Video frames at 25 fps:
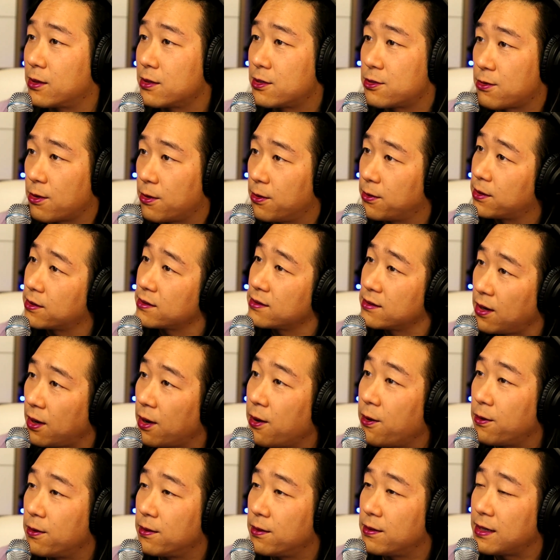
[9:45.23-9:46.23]
stroke
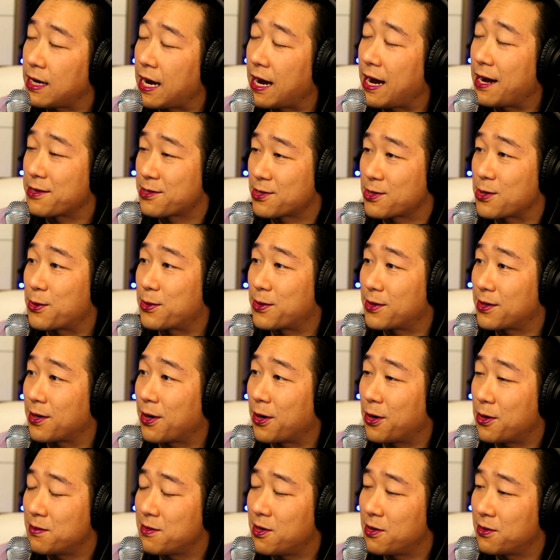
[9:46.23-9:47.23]
house owner,
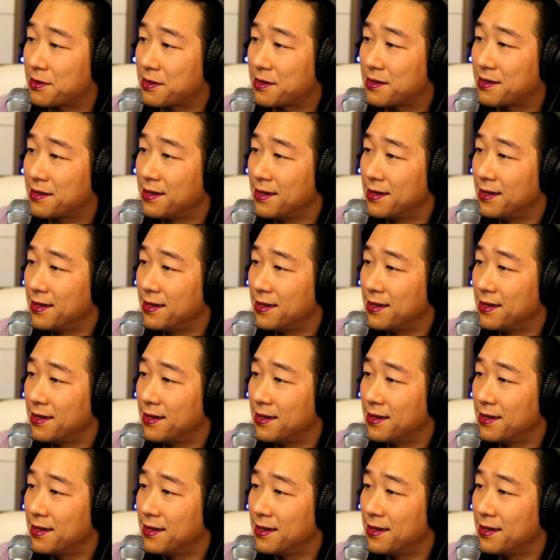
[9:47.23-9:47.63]
homeowner,